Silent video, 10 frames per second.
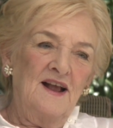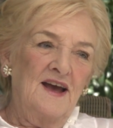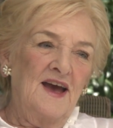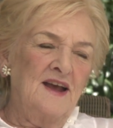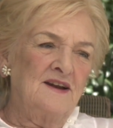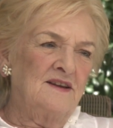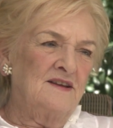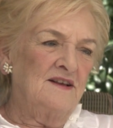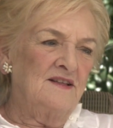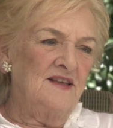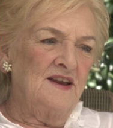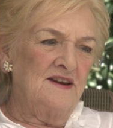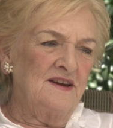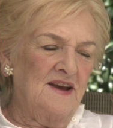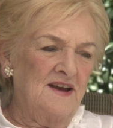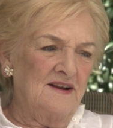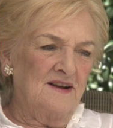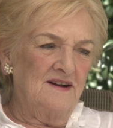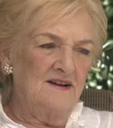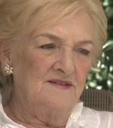And then
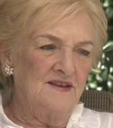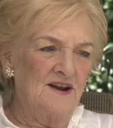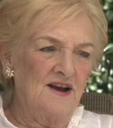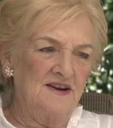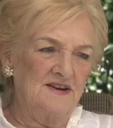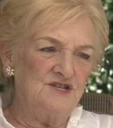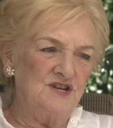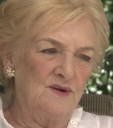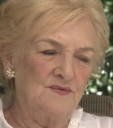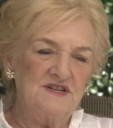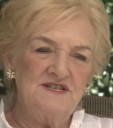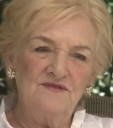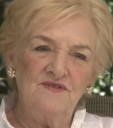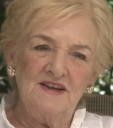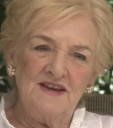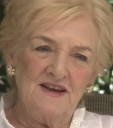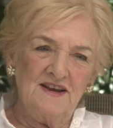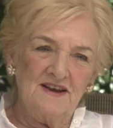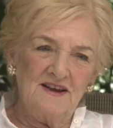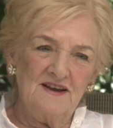I did a show at the Tivoli,
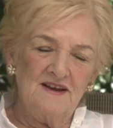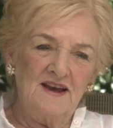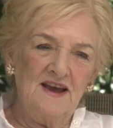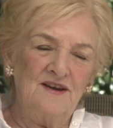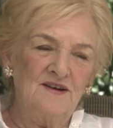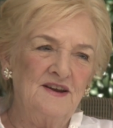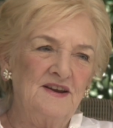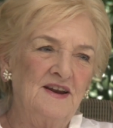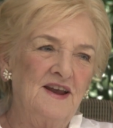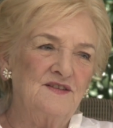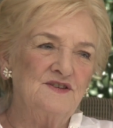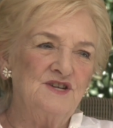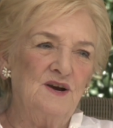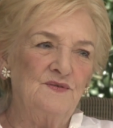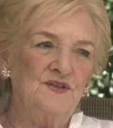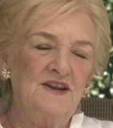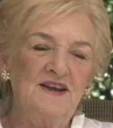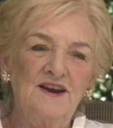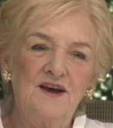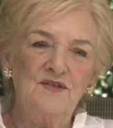and I did another show at the Lido